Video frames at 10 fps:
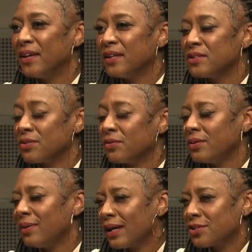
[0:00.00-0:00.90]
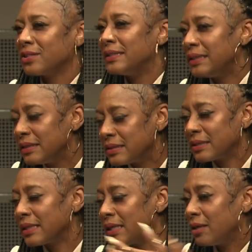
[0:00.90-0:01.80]
So you actually need to
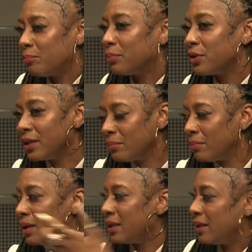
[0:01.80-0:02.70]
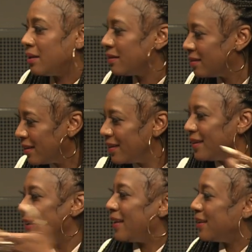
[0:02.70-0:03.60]
keep putting money
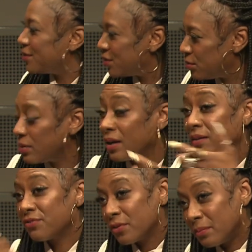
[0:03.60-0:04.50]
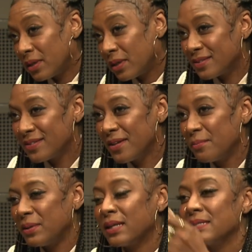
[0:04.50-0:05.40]
into government
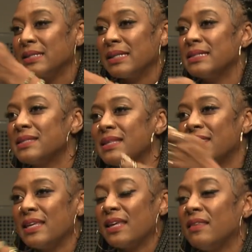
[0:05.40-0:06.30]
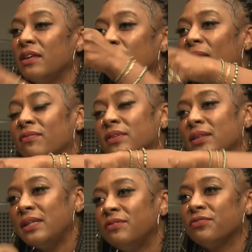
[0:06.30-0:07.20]
because it is the thing that you have a
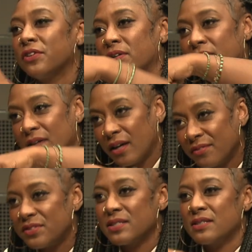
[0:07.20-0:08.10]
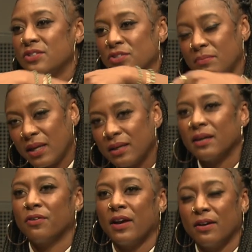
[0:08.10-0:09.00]
lever of decision making
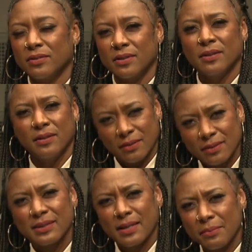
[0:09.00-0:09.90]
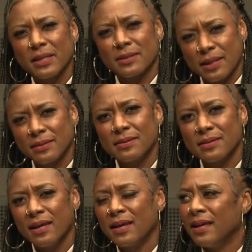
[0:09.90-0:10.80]
around. Mm. Does that make sense?
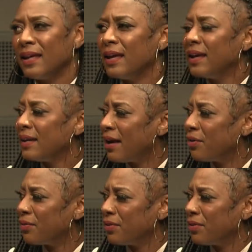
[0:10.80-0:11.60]
Yeah. Now,